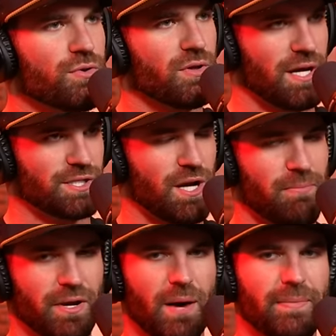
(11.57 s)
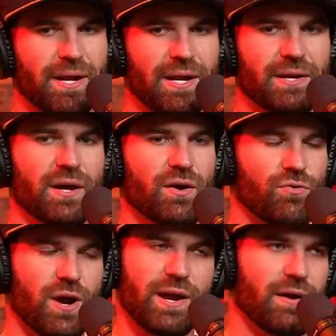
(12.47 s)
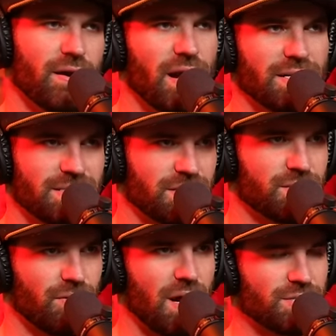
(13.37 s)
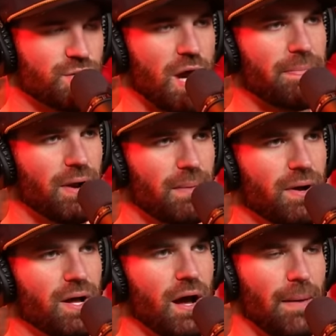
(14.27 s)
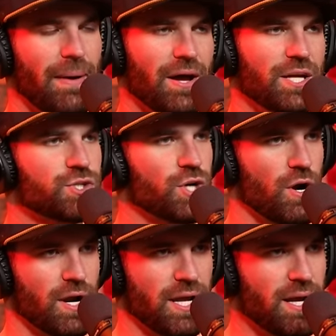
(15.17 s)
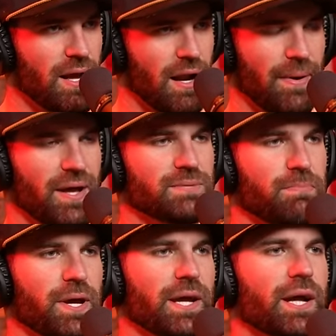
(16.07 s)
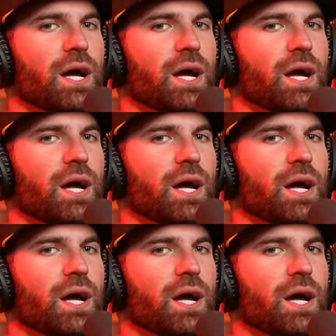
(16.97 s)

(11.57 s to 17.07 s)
ladies and gentlemen, coming in right here in Nonsense Garage to chop it up about his journey, about his big